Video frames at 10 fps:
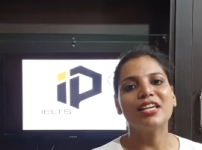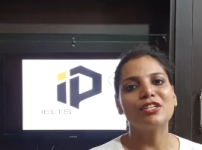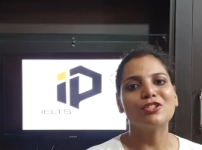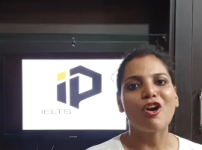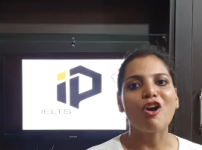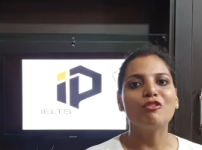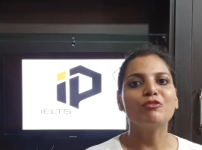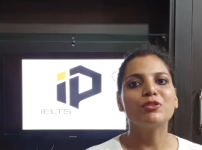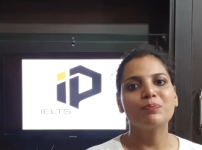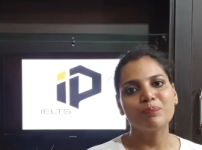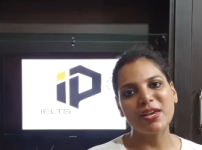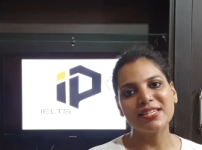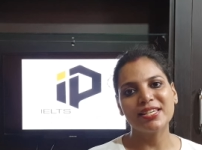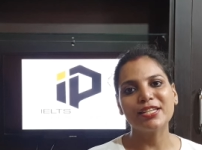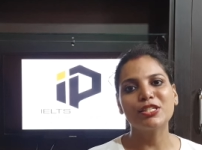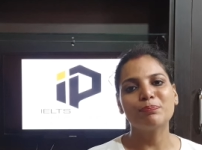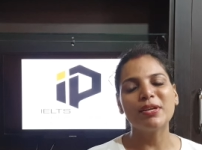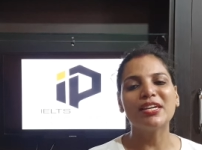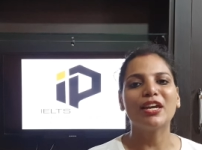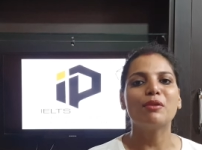set of basic
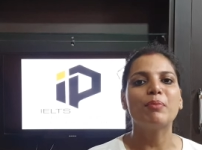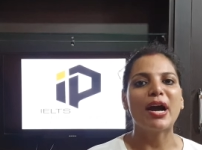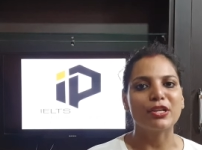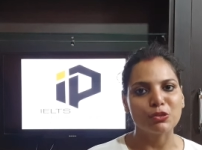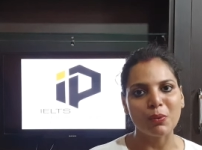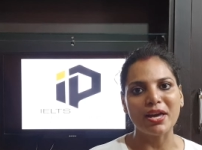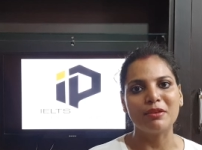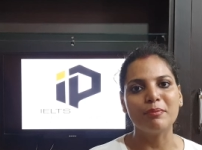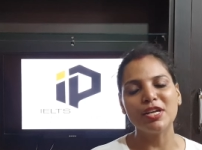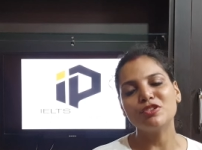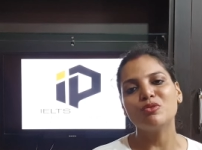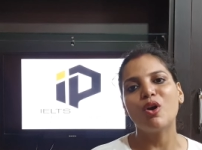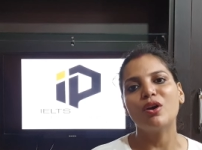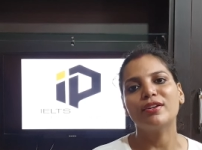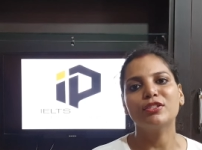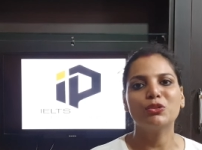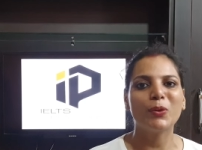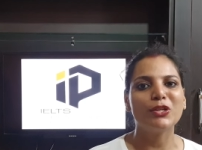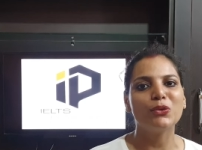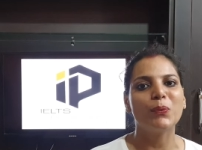speaking part 1 May to August
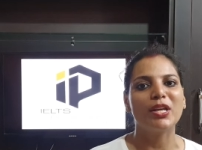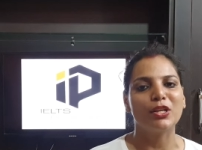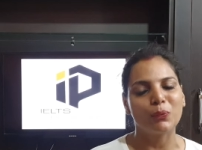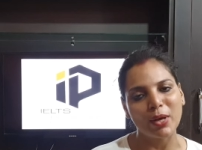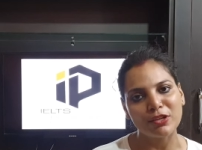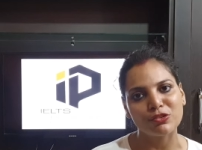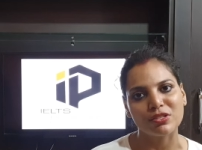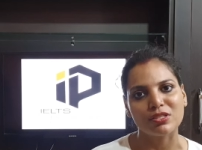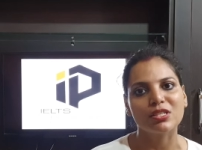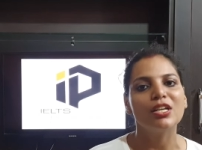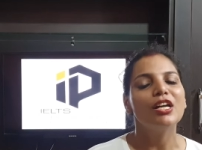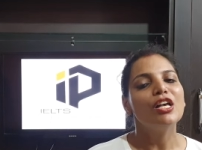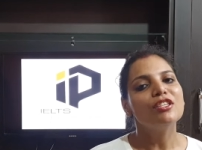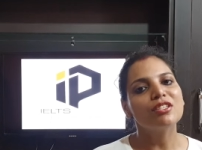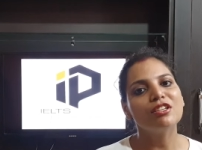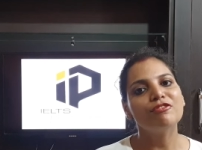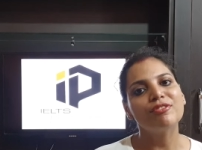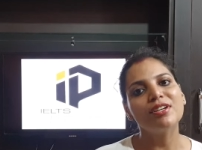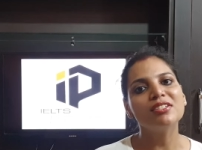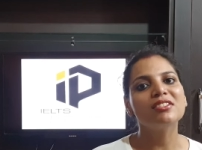2020 questions. So the
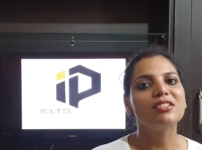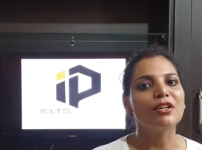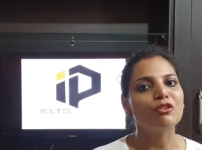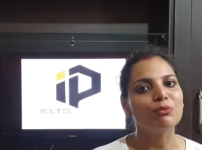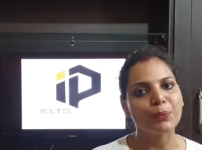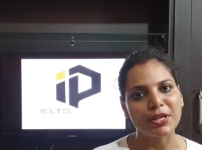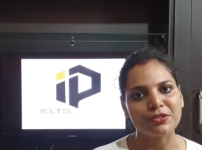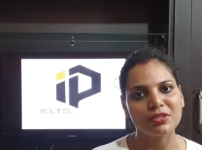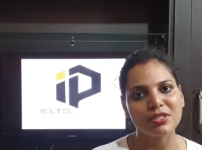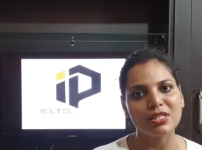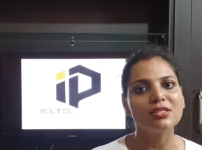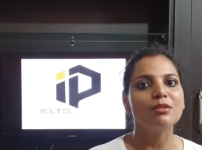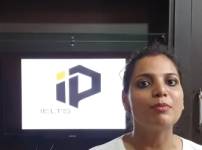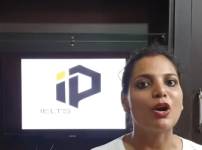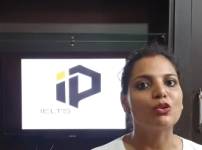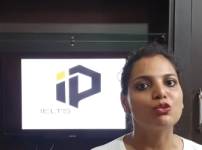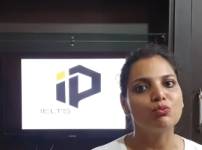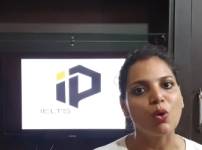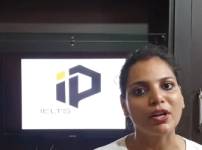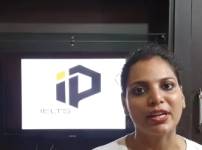first set of questions is about
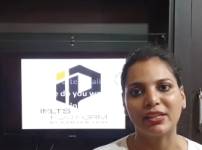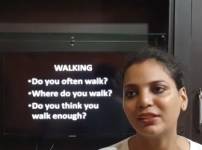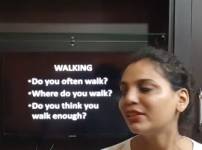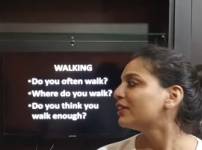walking.